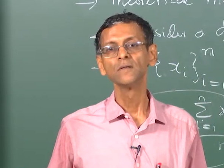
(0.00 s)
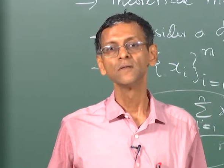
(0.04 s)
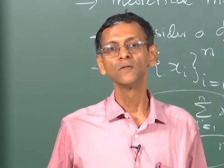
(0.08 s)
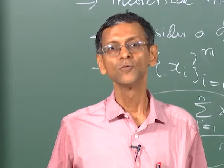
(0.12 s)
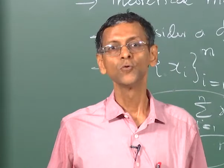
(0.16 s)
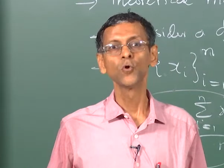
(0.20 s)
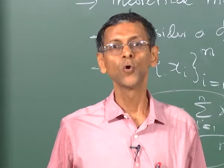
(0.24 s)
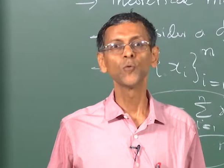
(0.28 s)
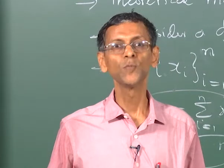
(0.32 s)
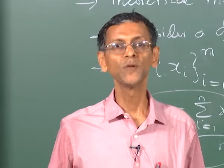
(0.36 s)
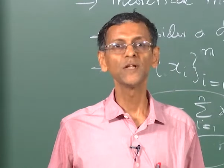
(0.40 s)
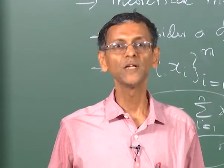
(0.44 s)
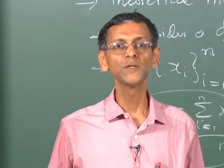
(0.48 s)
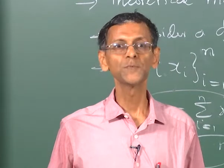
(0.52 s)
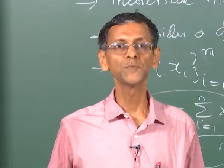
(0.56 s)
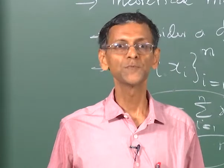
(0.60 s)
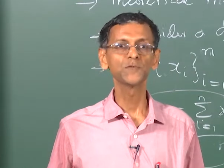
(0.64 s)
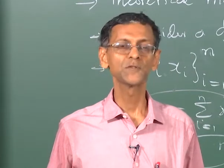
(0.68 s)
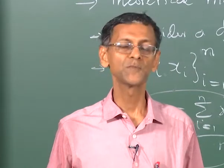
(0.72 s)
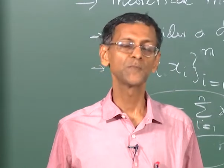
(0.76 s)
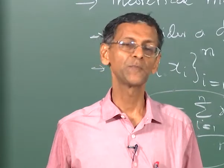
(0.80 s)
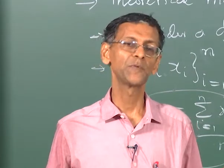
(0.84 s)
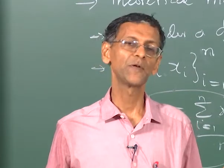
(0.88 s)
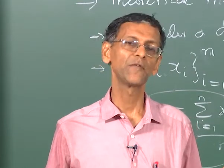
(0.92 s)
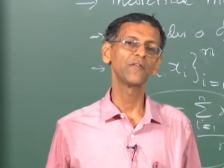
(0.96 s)
nobody is
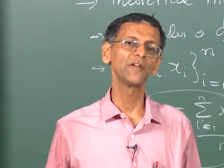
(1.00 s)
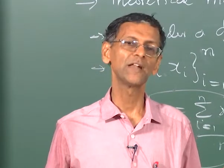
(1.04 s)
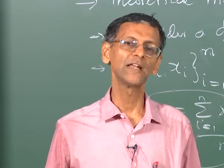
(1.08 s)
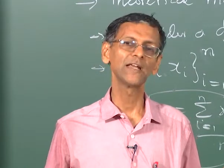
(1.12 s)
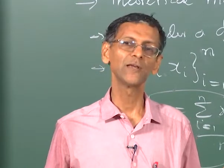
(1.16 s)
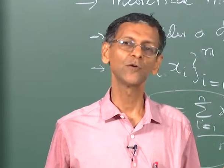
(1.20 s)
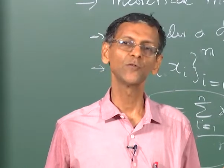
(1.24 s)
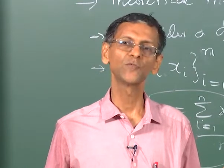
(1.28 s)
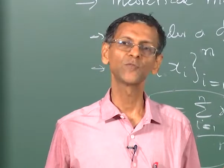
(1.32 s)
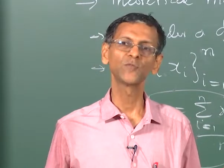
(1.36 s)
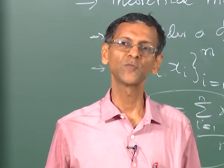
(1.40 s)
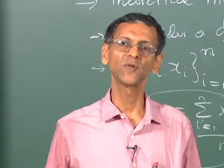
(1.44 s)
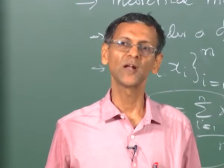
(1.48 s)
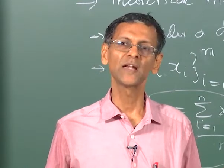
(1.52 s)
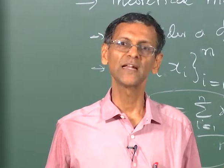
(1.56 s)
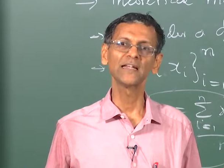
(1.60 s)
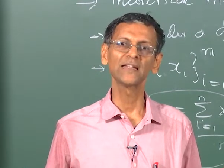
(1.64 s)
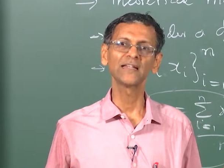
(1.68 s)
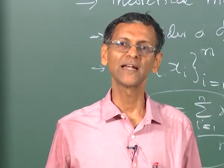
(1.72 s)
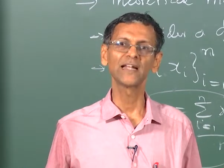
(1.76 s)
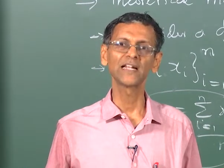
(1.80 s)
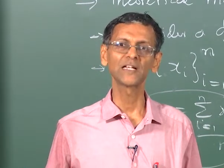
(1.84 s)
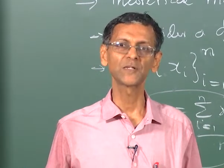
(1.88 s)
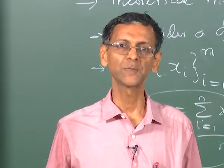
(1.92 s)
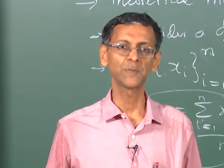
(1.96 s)
preventing you from running
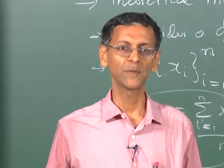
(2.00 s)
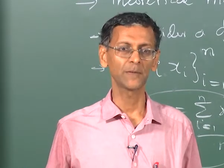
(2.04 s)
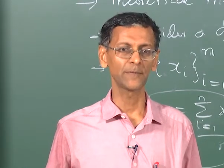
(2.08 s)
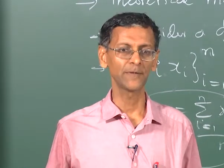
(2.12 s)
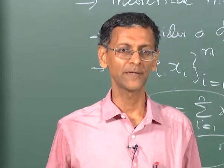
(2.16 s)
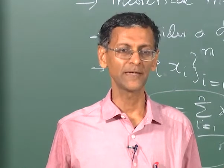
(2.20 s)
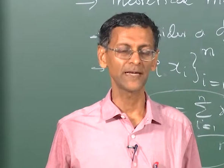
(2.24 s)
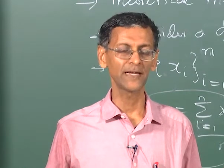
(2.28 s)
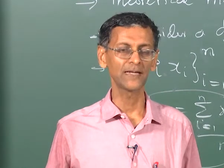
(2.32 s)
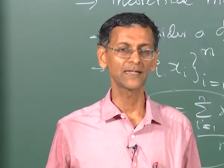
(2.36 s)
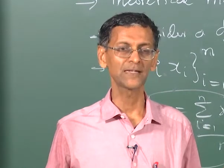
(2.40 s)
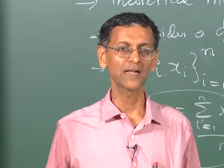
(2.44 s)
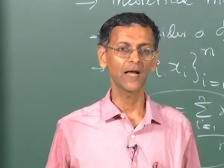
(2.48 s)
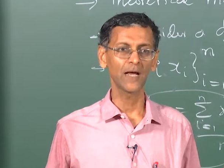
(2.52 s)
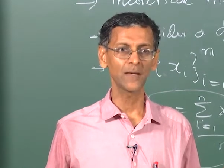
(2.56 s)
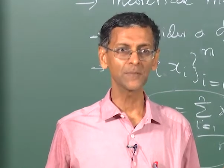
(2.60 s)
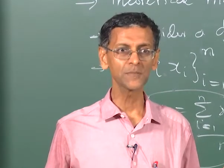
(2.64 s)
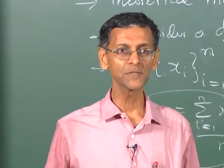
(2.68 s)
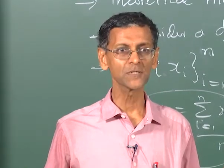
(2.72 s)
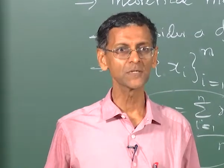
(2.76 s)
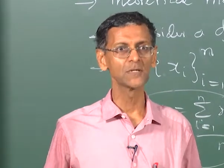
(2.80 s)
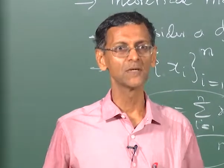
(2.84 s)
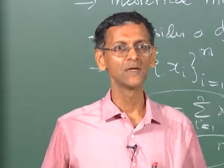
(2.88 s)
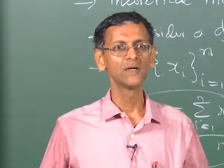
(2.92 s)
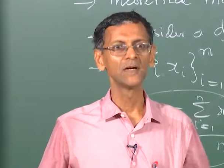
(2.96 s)
that experiment n
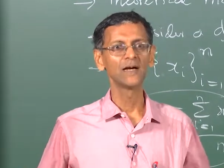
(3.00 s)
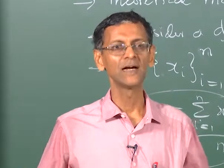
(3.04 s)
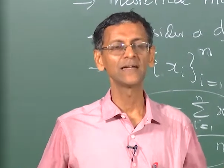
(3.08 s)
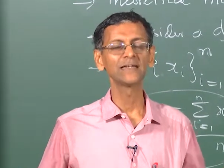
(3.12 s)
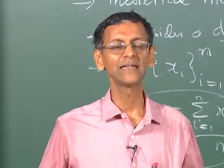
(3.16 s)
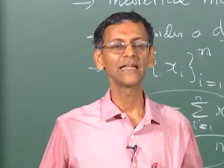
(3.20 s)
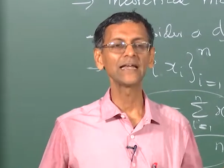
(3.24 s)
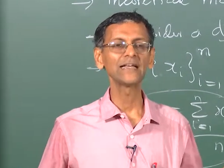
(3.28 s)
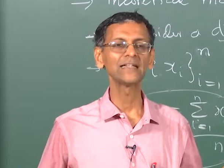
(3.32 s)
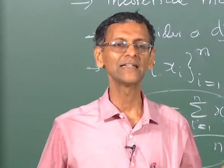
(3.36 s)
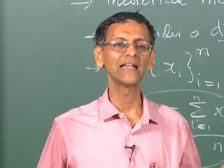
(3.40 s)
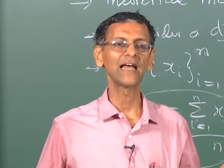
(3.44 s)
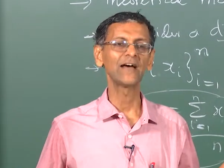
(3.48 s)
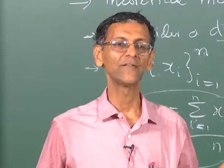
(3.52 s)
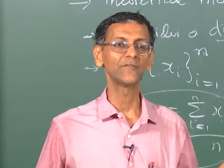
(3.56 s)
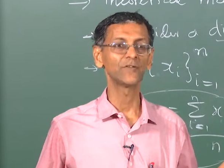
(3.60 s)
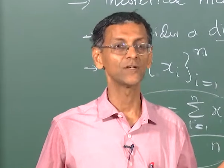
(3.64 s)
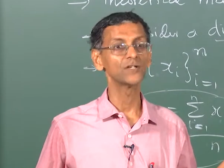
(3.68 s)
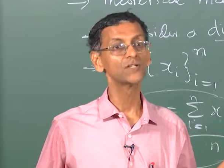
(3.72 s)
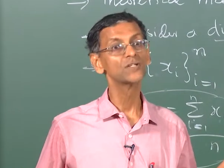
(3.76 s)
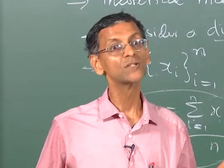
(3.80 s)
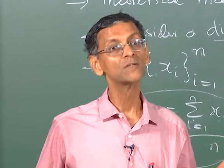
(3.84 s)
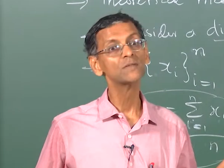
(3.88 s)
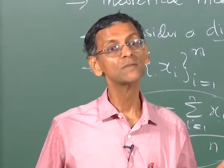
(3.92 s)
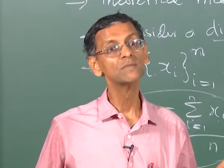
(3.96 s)
times and taking the
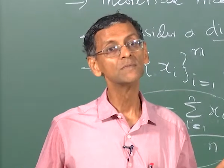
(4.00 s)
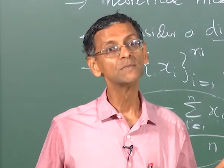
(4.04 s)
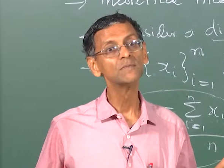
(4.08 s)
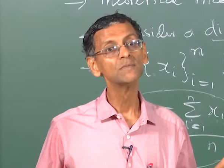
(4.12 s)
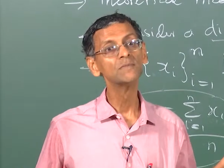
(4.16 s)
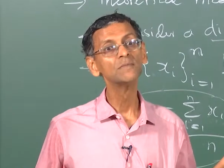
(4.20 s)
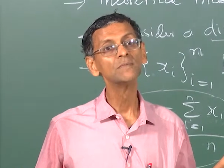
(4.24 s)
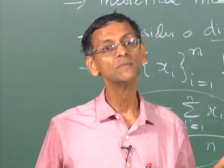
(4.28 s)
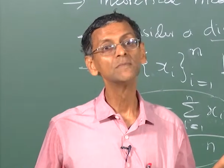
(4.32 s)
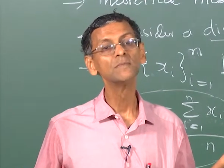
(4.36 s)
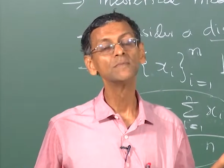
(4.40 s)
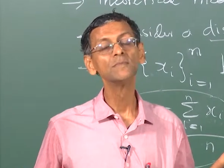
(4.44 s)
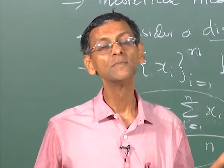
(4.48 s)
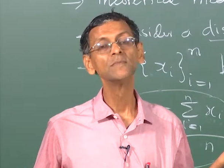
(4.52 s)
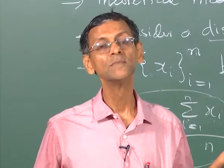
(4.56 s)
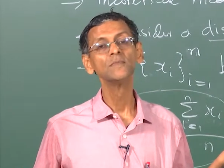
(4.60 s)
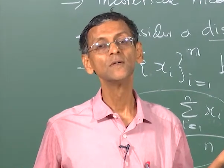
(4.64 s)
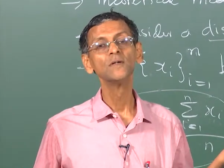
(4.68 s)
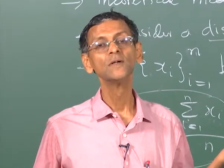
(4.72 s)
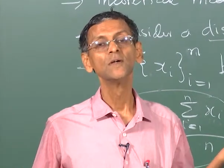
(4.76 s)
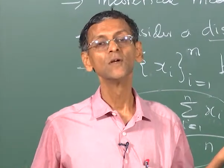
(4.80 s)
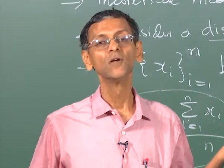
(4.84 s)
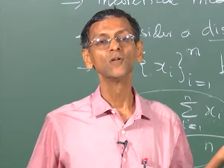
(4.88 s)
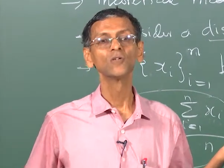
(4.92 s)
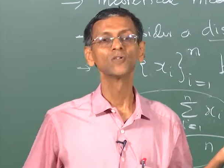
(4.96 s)
average.
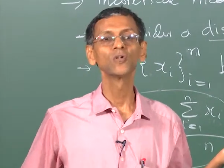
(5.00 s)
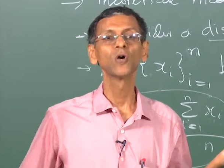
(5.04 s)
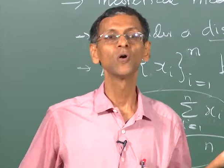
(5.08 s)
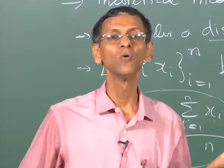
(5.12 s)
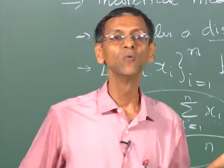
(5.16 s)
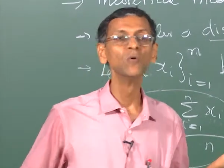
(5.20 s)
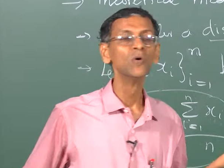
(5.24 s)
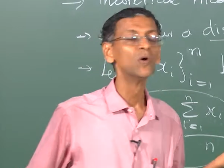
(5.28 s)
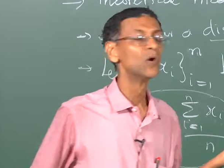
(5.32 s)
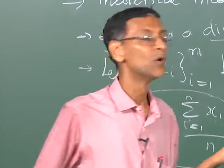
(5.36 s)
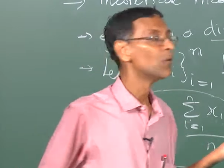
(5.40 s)
So